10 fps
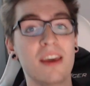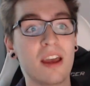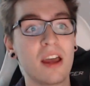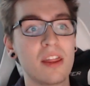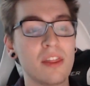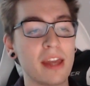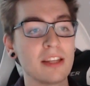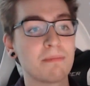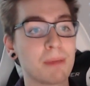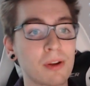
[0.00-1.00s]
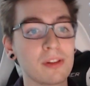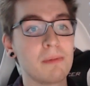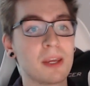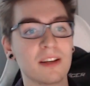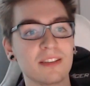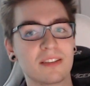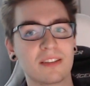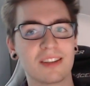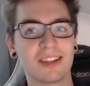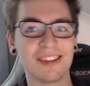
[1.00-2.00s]
That is purely because
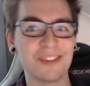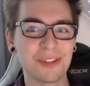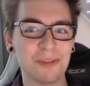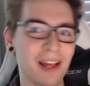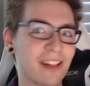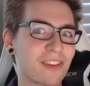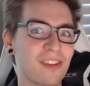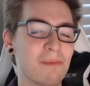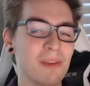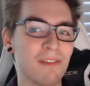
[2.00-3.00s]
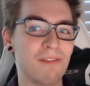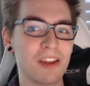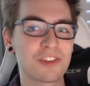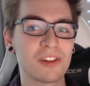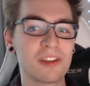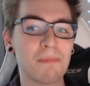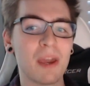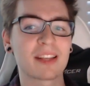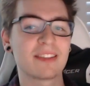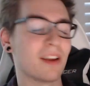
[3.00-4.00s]
the YouTube algorithm eventually
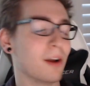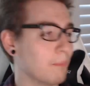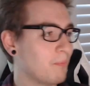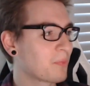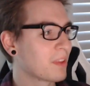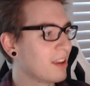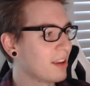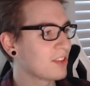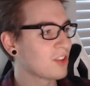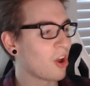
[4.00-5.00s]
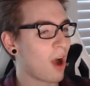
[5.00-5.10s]
picks it up. So I'm